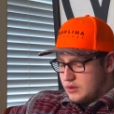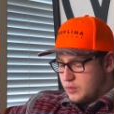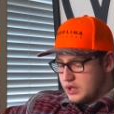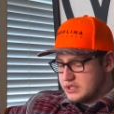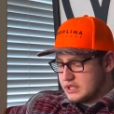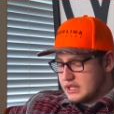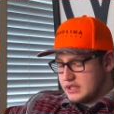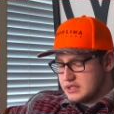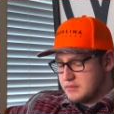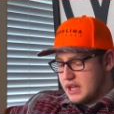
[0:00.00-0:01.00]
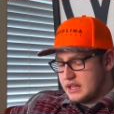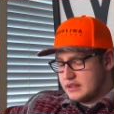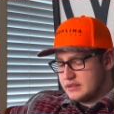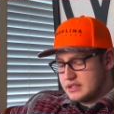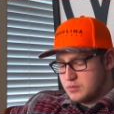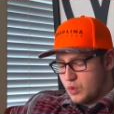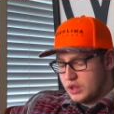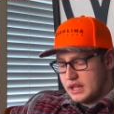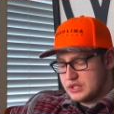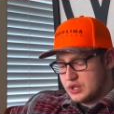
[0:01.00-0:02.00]
once a kill is made, it's more or
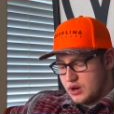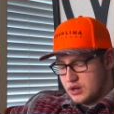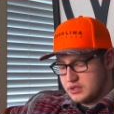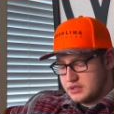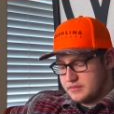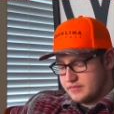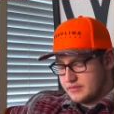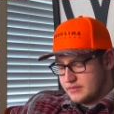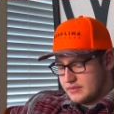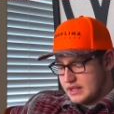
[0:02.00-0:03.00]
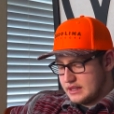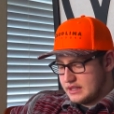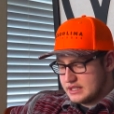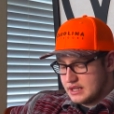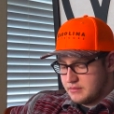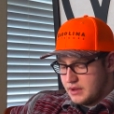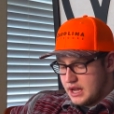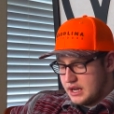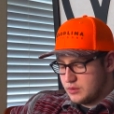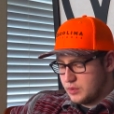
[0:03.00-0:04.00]
less yours. And this
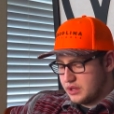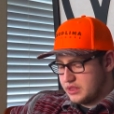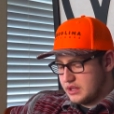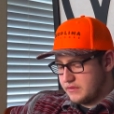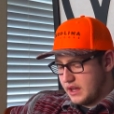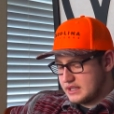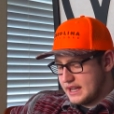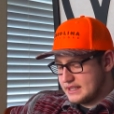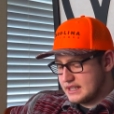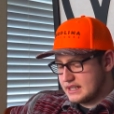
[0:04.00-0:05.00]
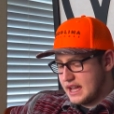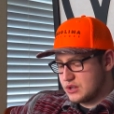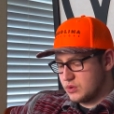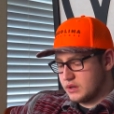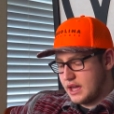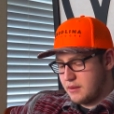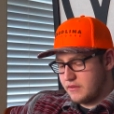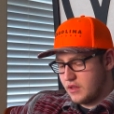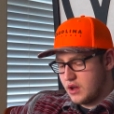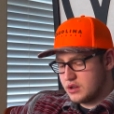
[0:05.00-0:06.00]
combined with the fantastic natural
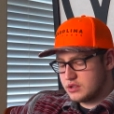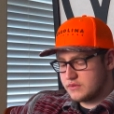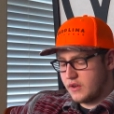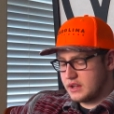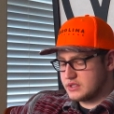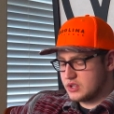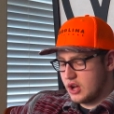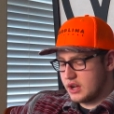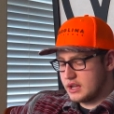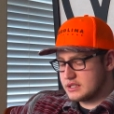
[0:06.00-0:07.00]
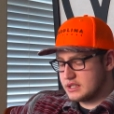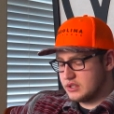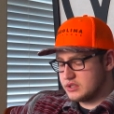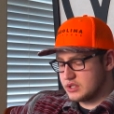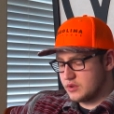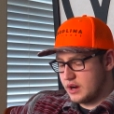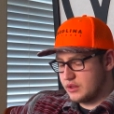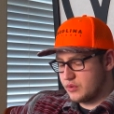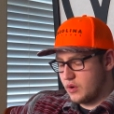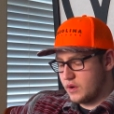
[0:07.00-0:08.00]
camouflage, fine stalking skills, and great
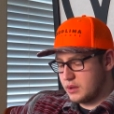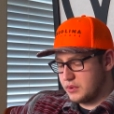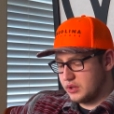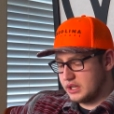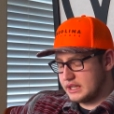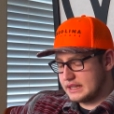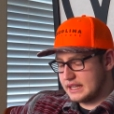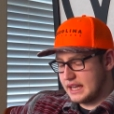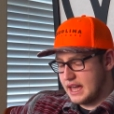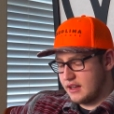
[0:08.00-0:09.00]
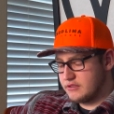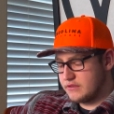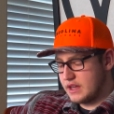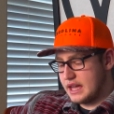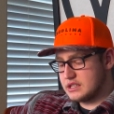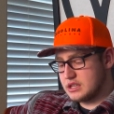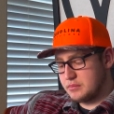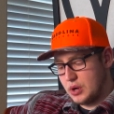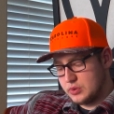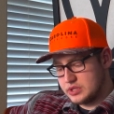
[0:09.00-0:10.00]
throwing ability that they have, and
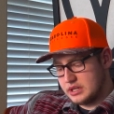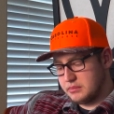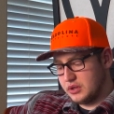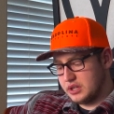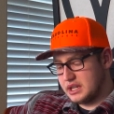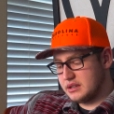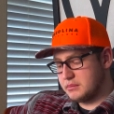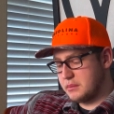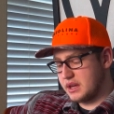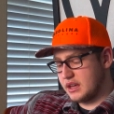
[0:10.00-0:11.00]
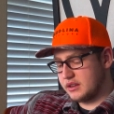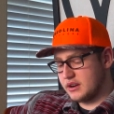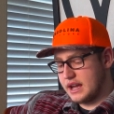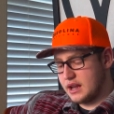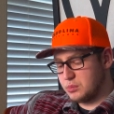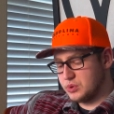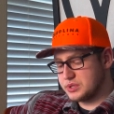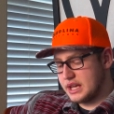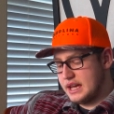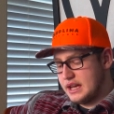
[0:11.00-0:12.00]
supposed ability to mimic other animals,